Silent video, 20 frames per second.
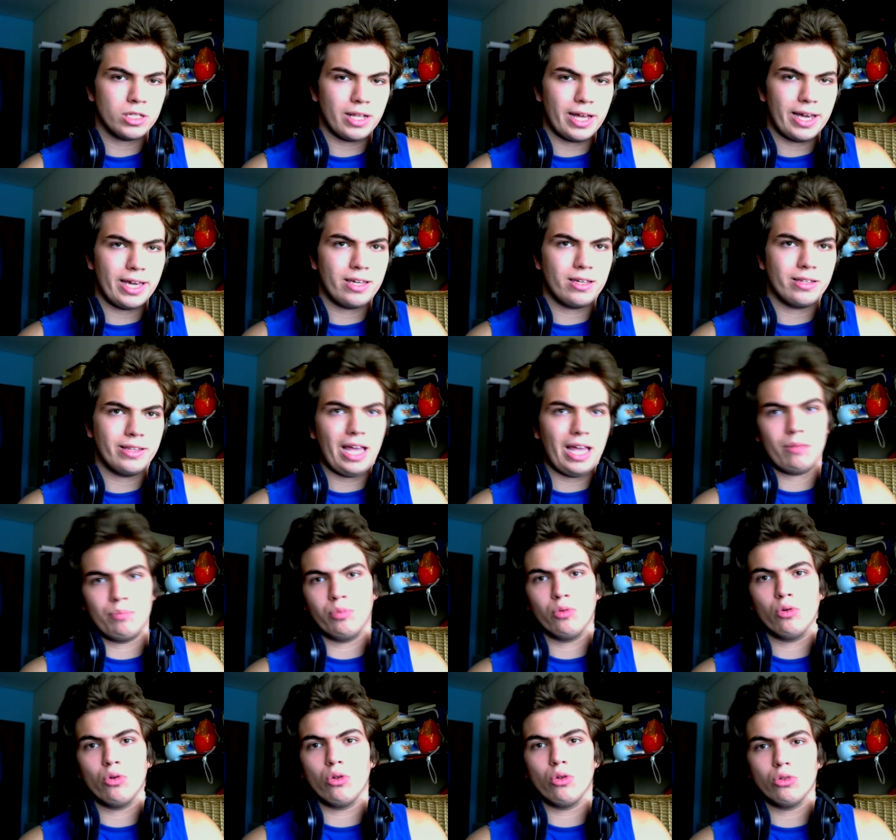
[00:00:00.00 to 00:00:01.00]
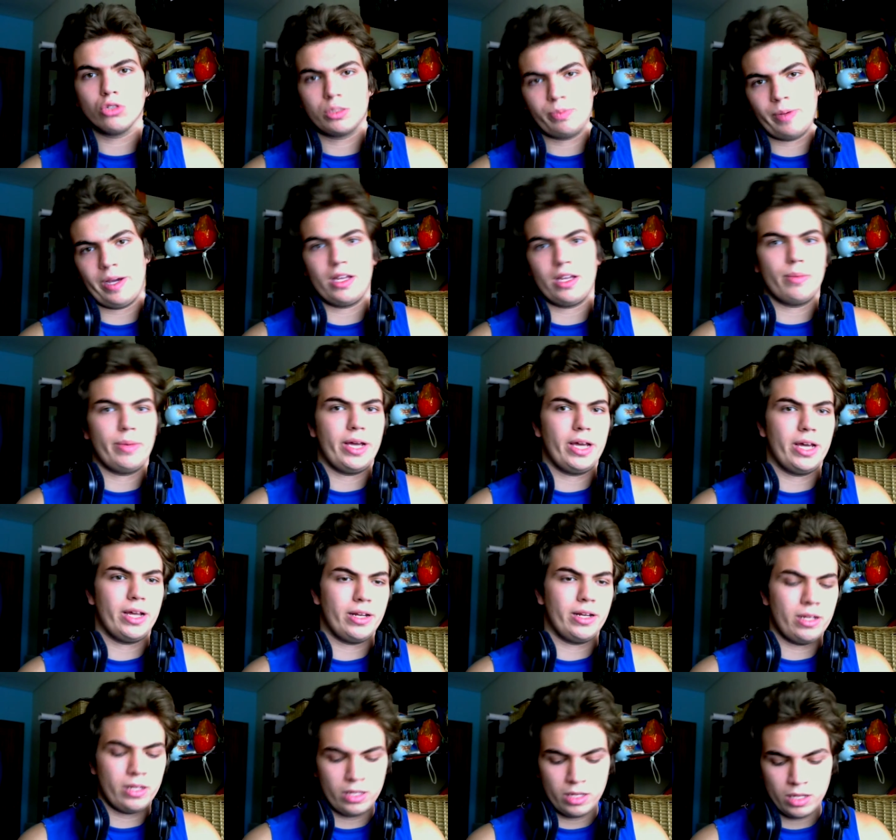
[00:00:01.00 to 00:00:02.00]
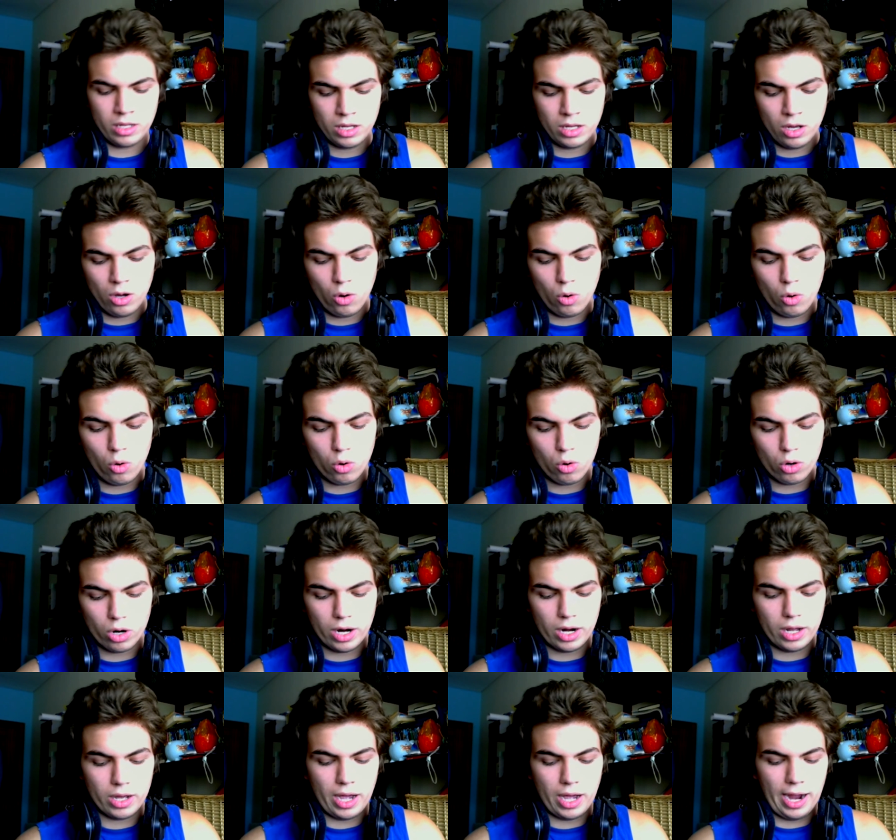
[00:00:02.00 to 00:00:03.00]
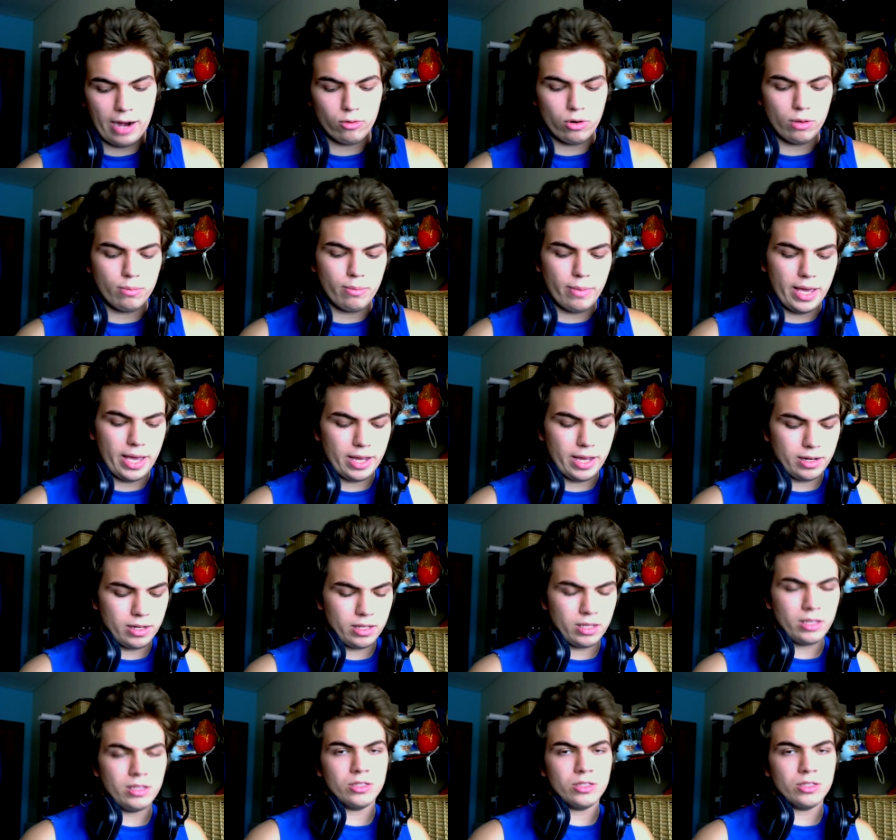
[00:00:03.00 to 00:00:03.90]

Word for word: like Deadpool, Spider-Man, or Iron Man.